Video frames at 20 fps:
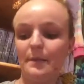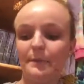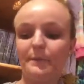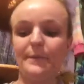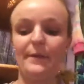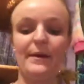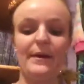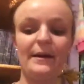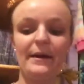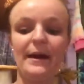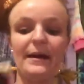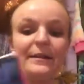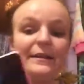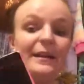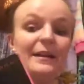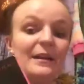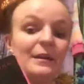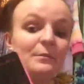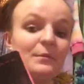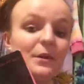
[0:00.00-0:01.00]
But I
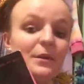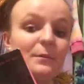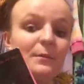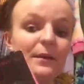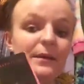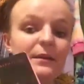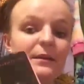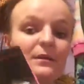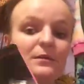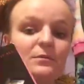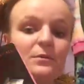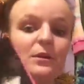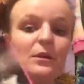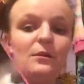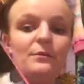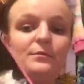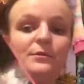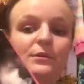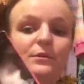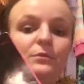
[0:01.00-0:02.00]
think I'm going to pick this one
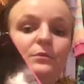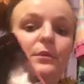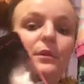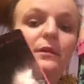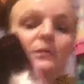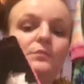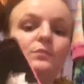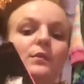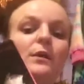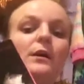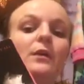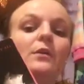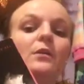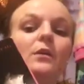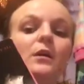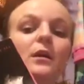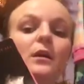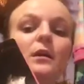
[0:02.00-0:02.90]
up soon as well.